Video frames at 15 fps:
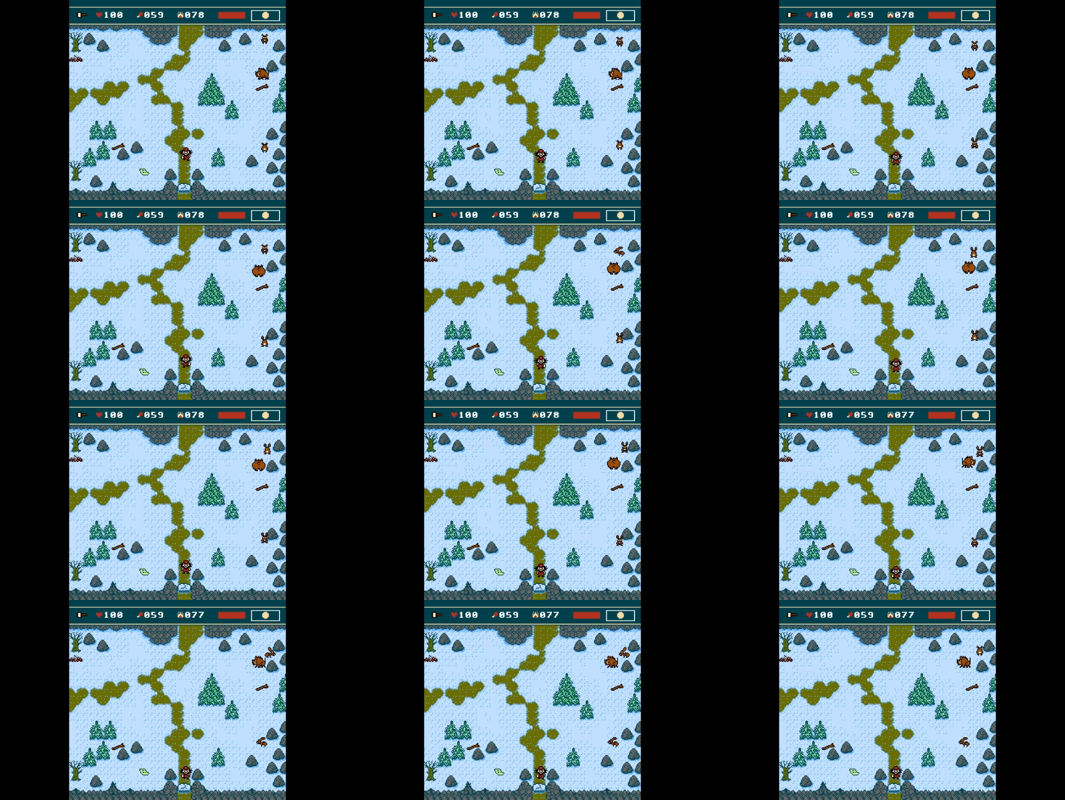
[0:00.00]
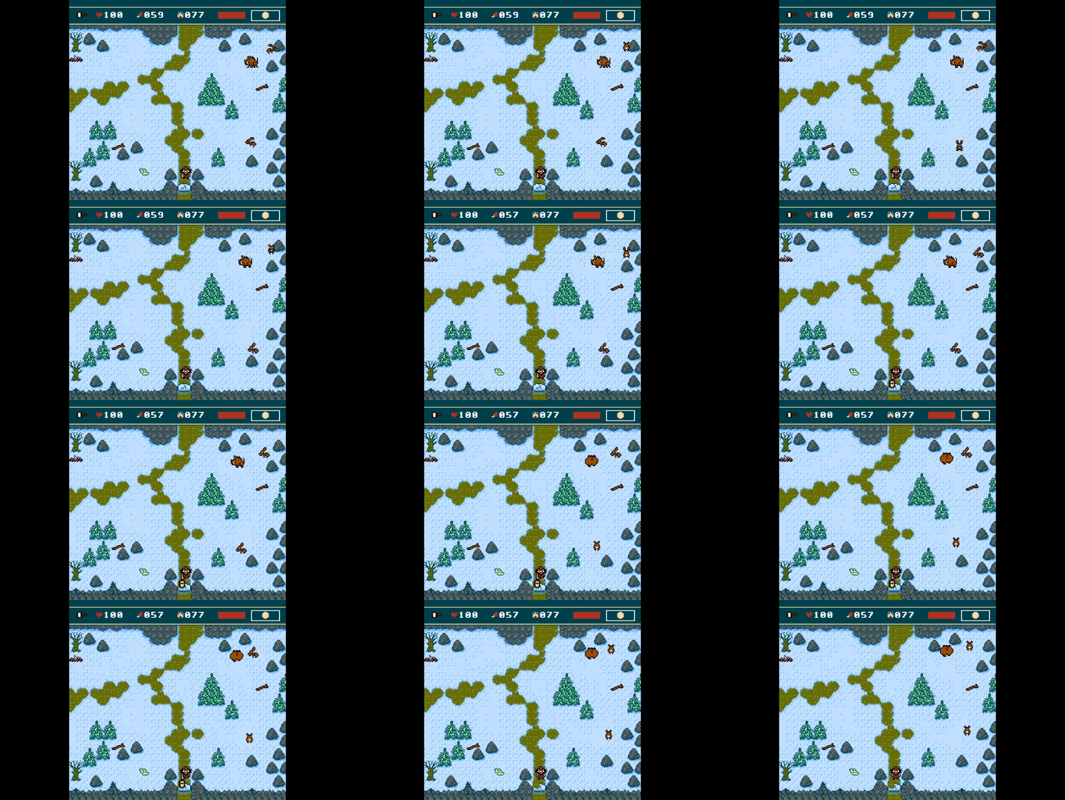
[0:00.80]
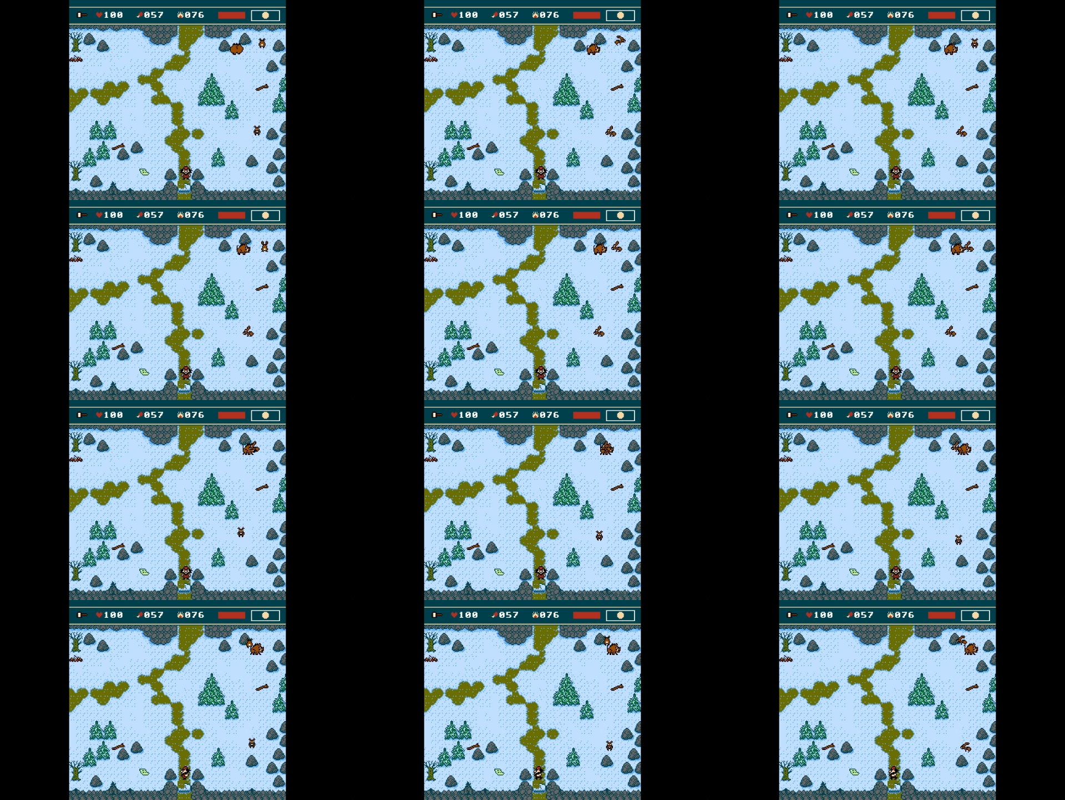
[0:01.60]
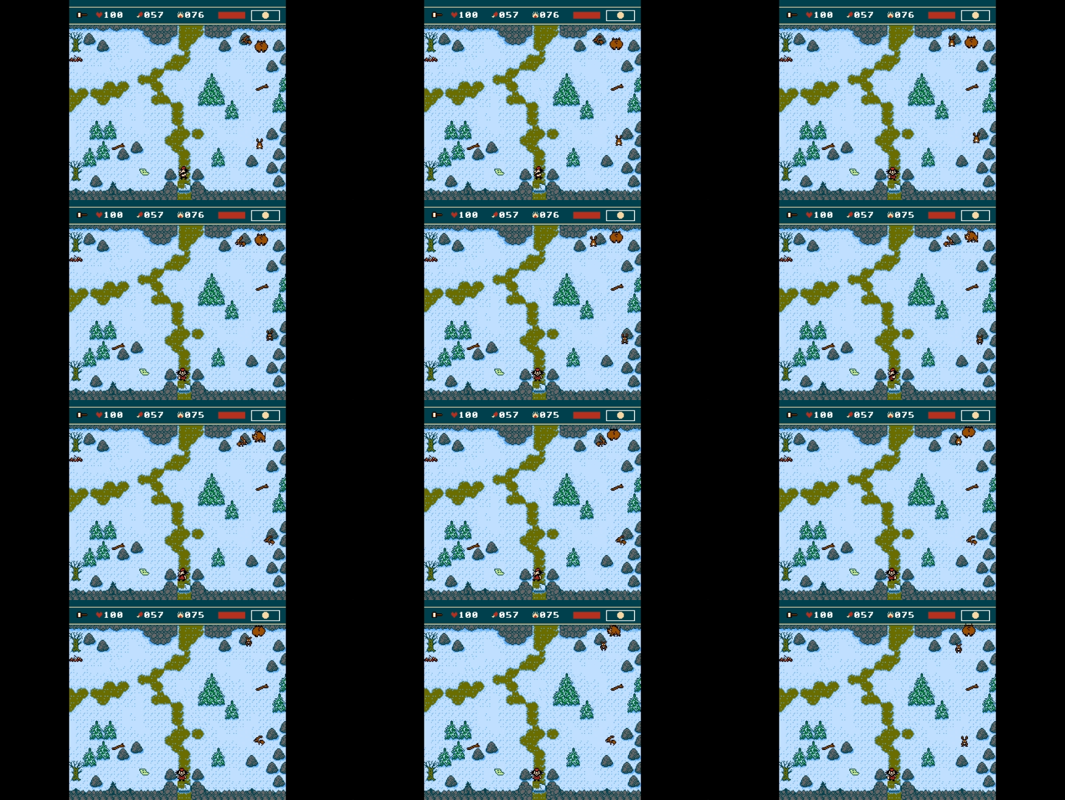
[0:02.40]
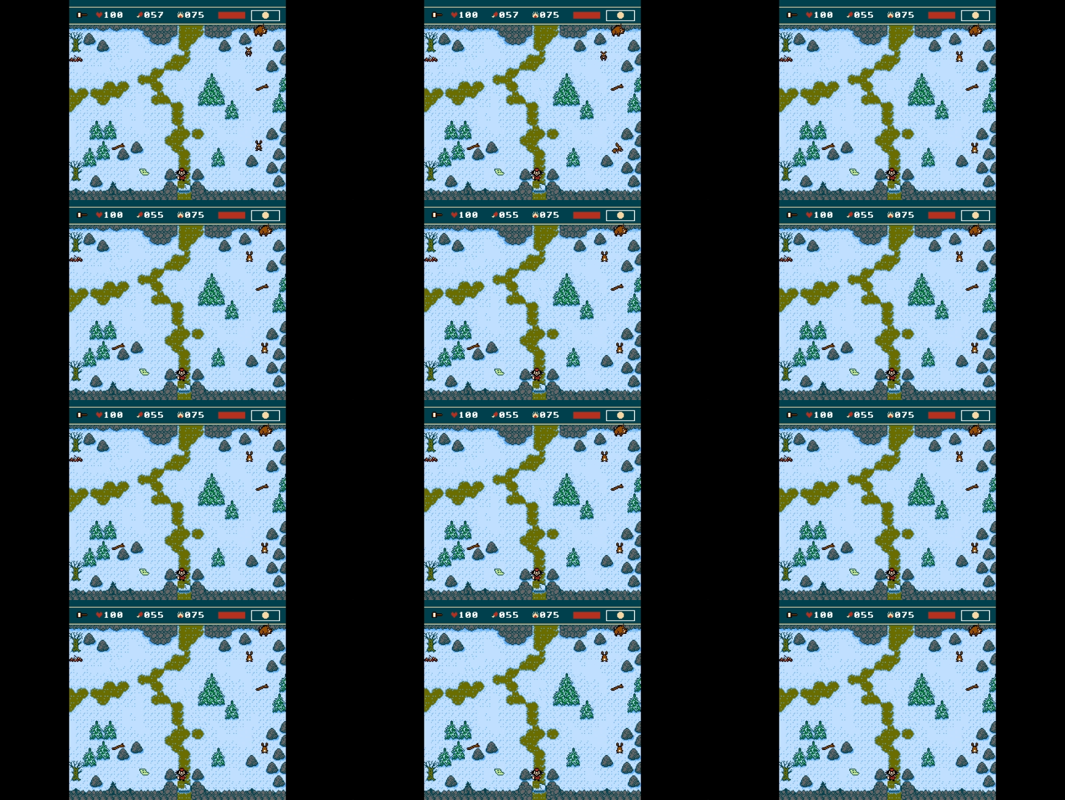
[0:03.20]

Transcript: (no speaker visible)